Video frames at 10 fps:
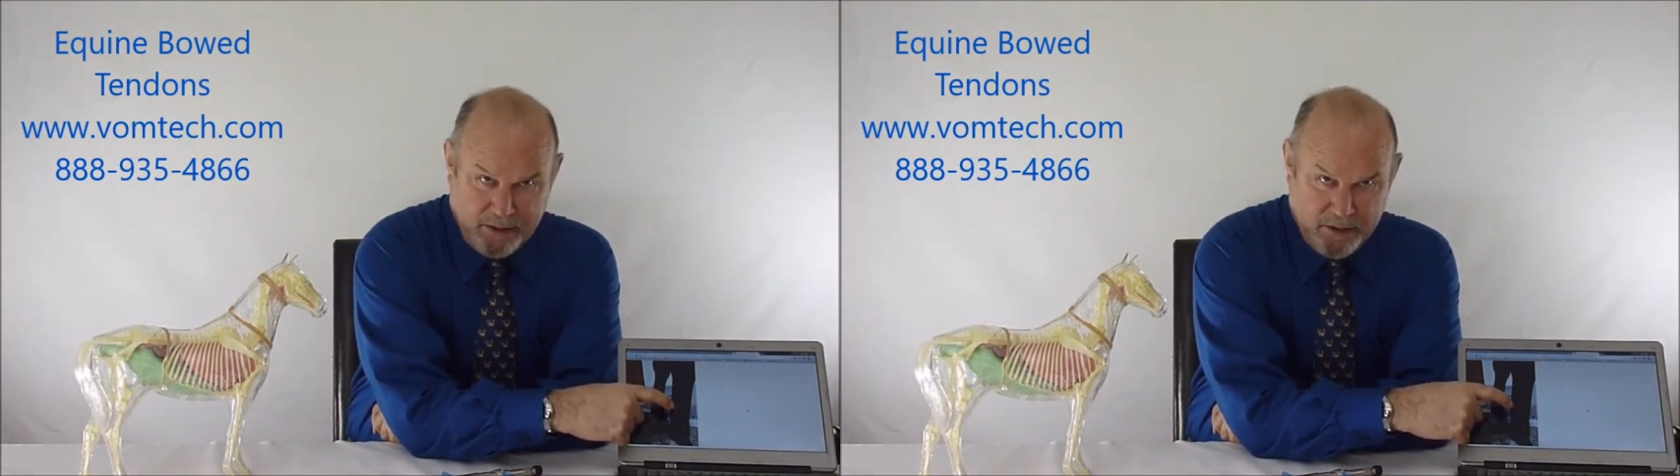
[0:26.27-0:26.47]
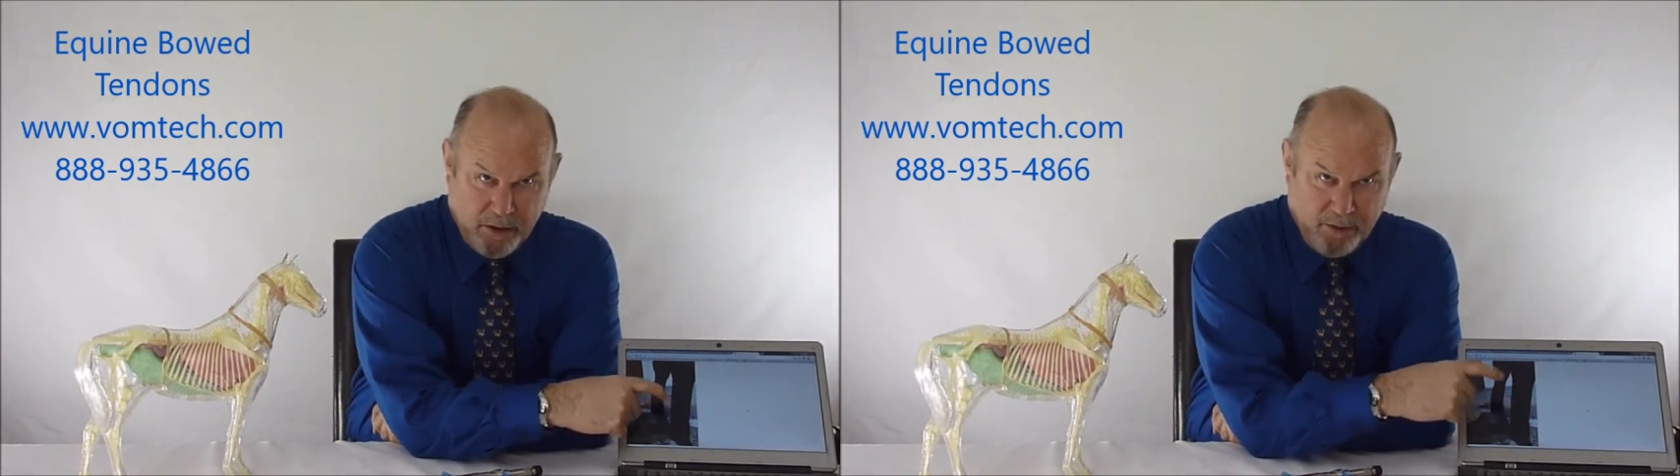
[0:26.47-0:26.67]

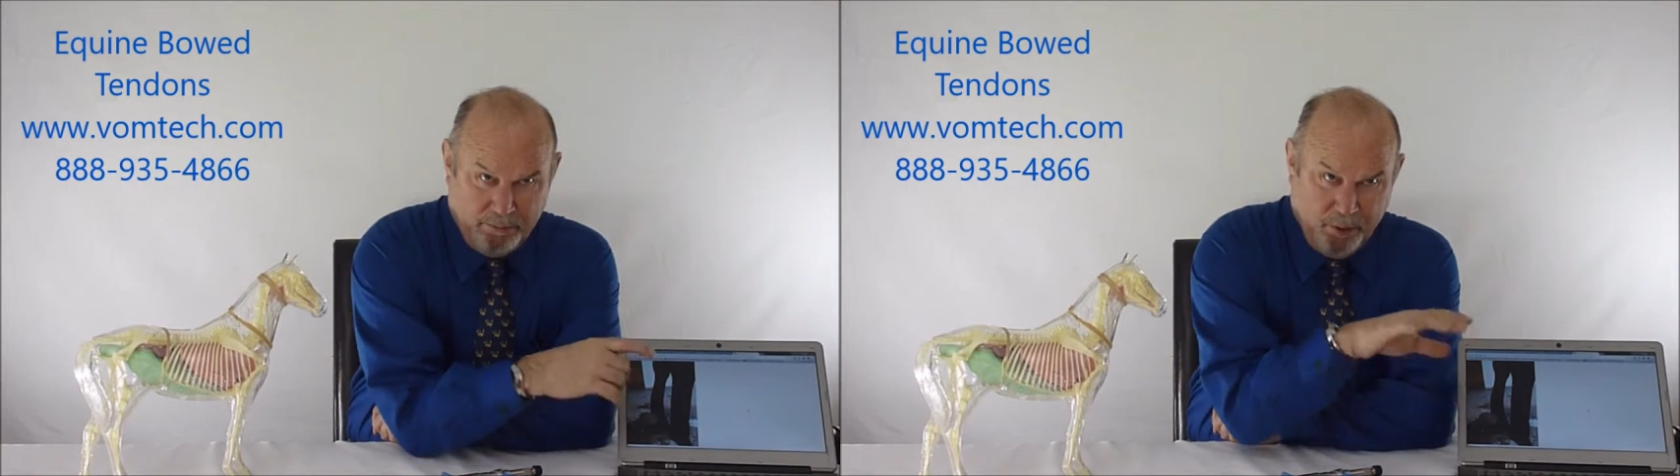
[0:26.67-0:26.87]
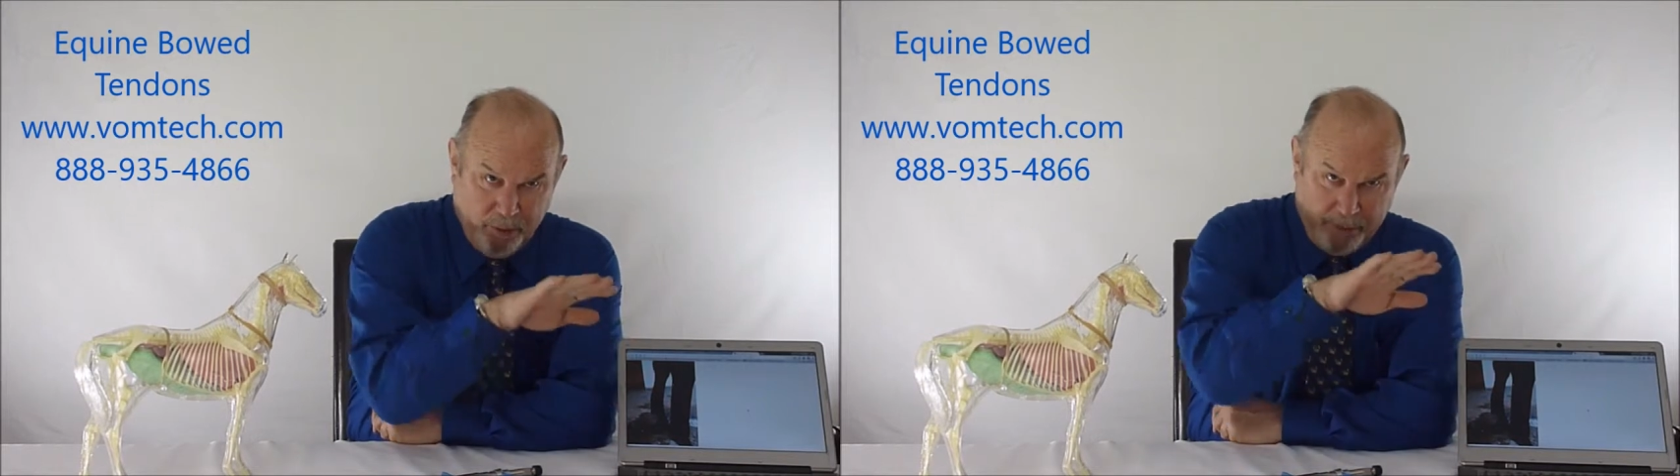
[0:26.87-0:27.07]
It's called
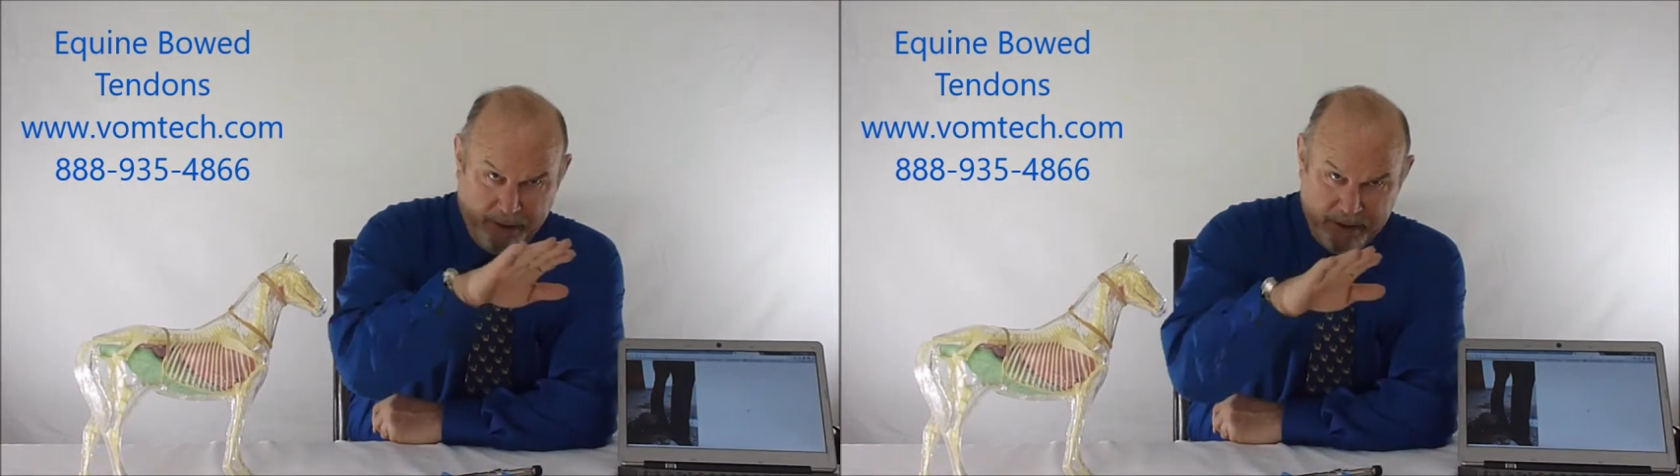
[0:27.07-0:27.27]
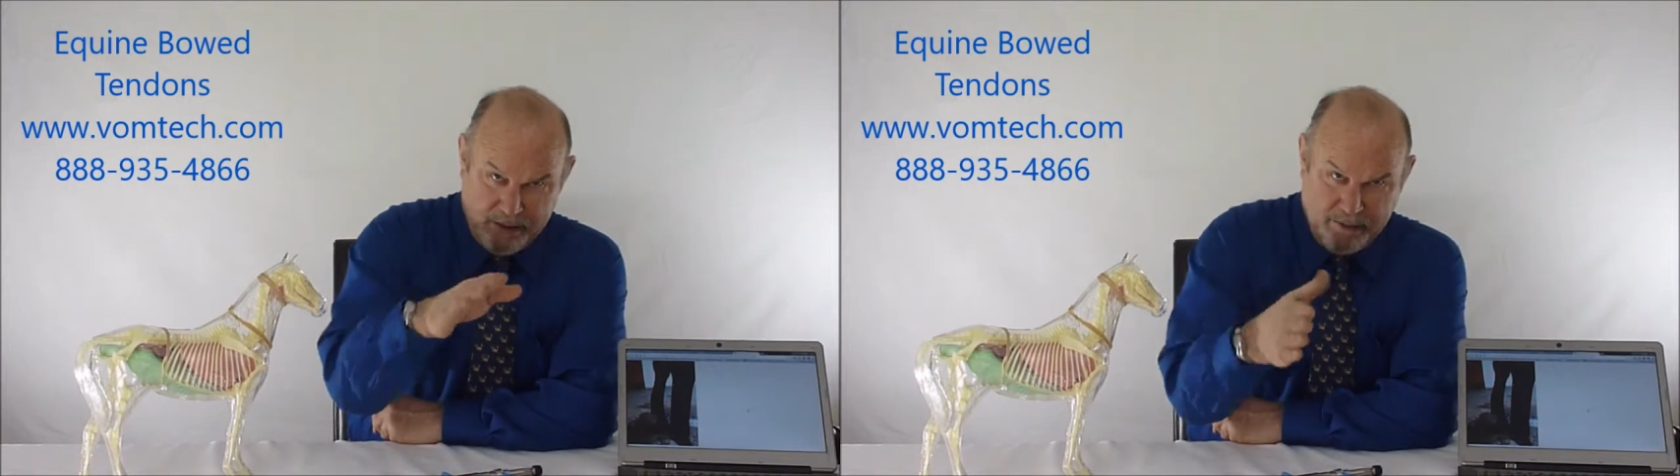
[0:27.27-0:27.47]
bowed
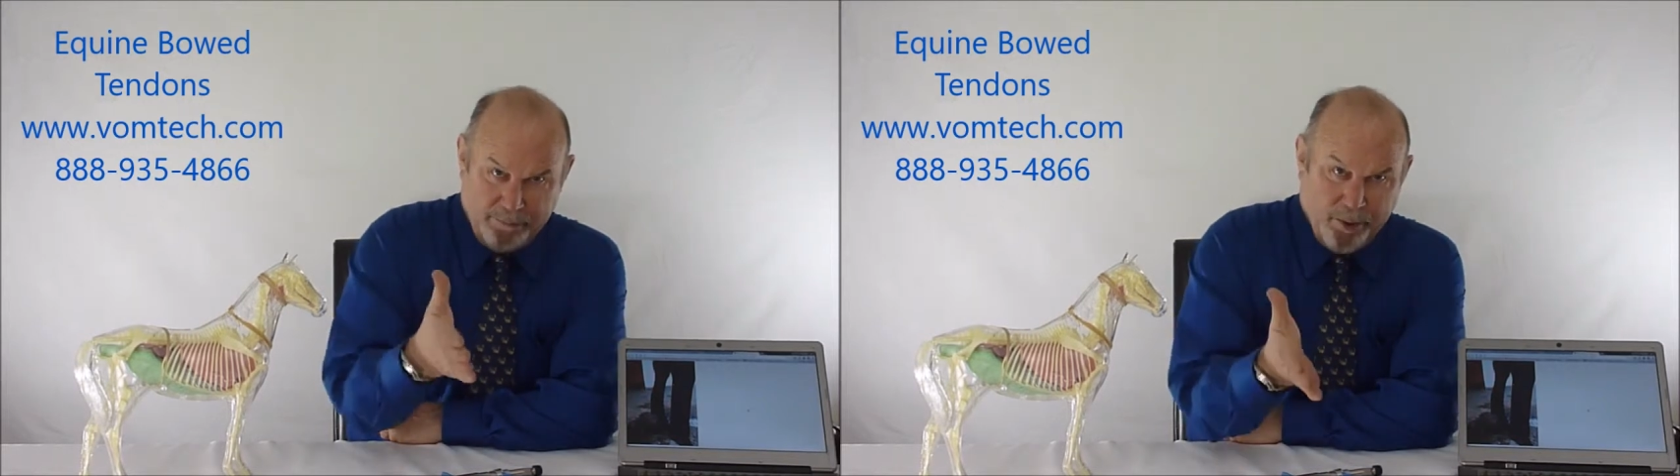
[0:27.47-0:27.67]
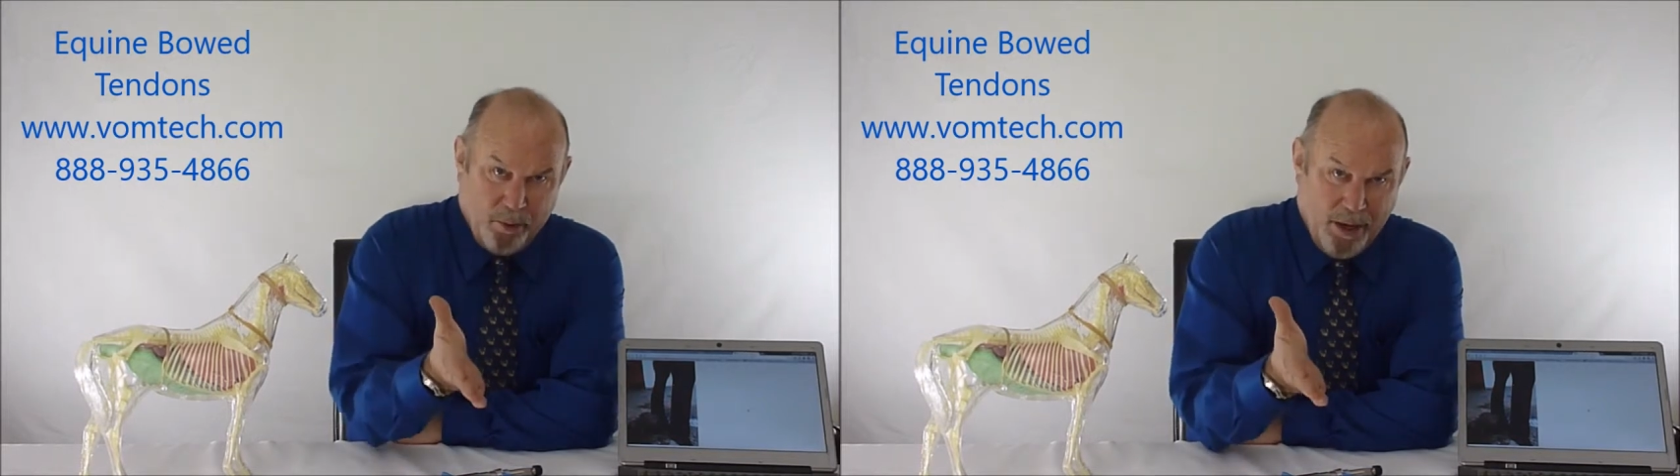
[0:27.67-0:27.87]
because they
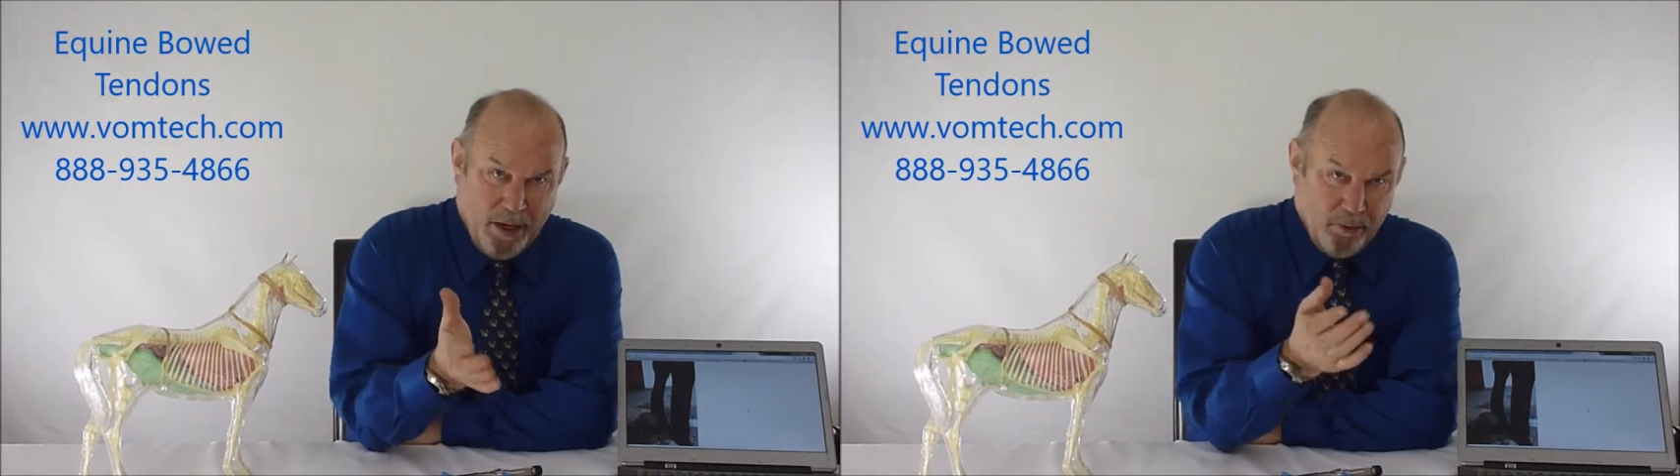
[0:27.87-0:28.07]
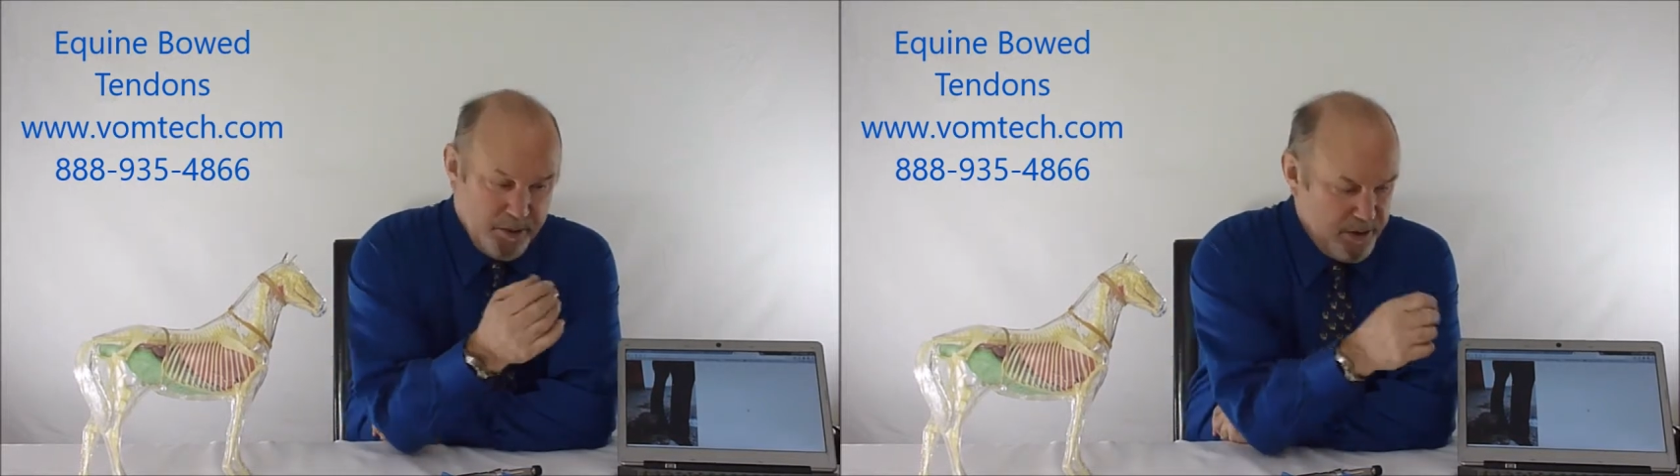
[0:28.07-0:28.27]
bow
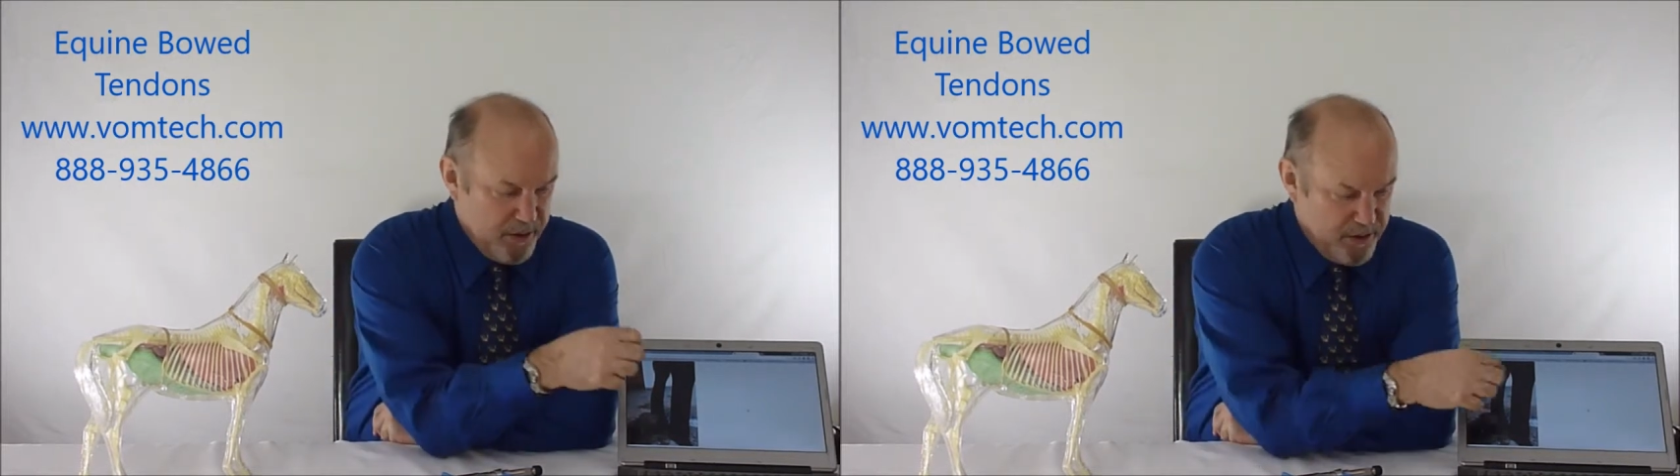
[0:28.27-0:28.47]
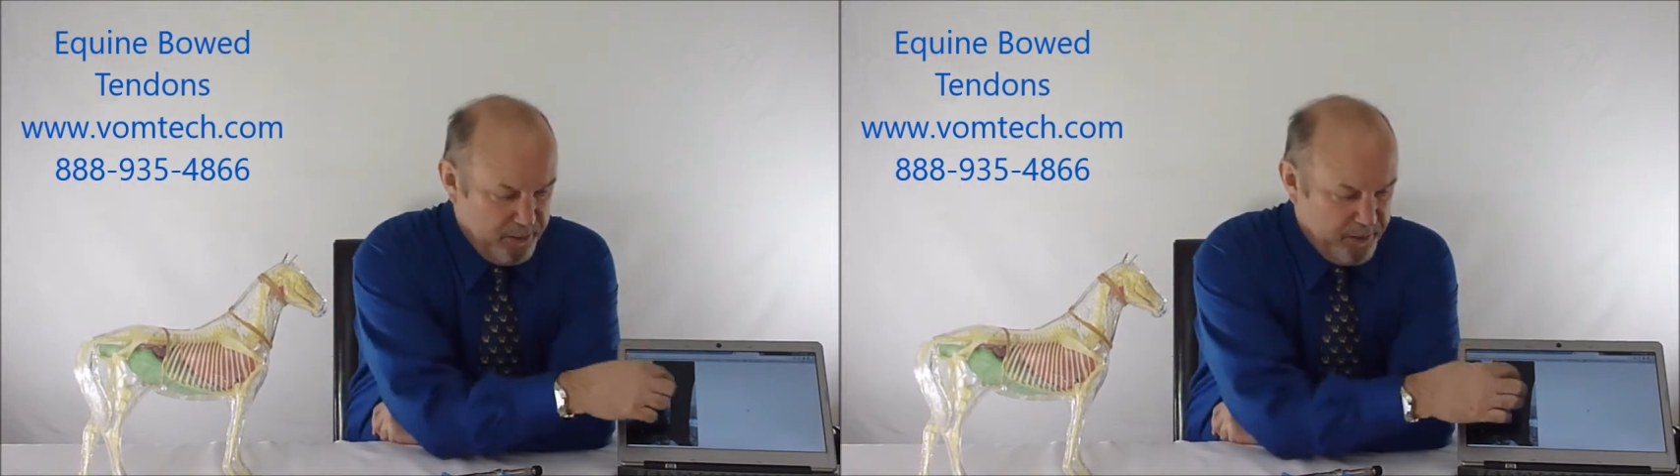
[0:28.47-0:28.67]
out essentially,